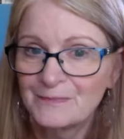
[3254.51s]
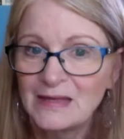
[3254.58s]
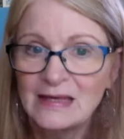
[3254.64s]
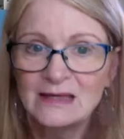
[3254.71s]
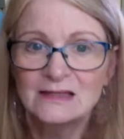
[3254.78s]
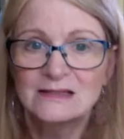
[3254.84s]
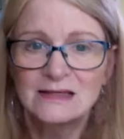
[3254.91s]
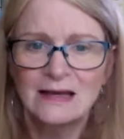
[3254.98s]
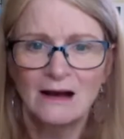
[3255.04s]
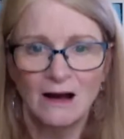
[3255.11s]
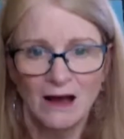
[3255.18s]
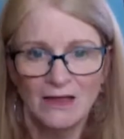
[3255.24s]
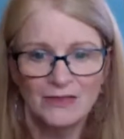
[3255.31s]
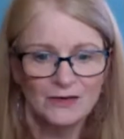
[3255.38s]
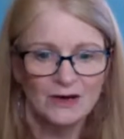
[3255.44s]
He is the
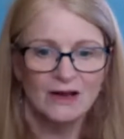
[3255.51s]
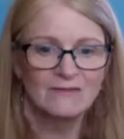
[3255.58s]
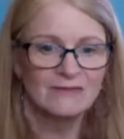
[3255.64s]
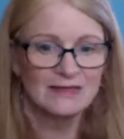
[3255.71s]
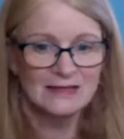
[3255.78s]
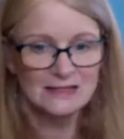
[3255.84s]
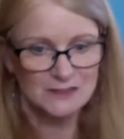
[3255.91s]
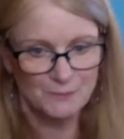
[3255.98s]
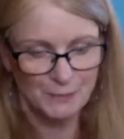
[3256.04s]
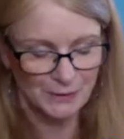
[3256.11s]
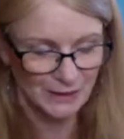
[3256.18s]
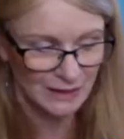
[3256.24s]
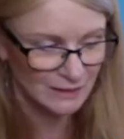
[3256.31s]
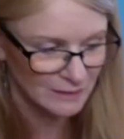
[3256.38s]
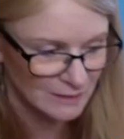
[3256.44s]
author of this
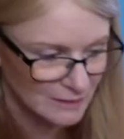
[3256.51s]
book.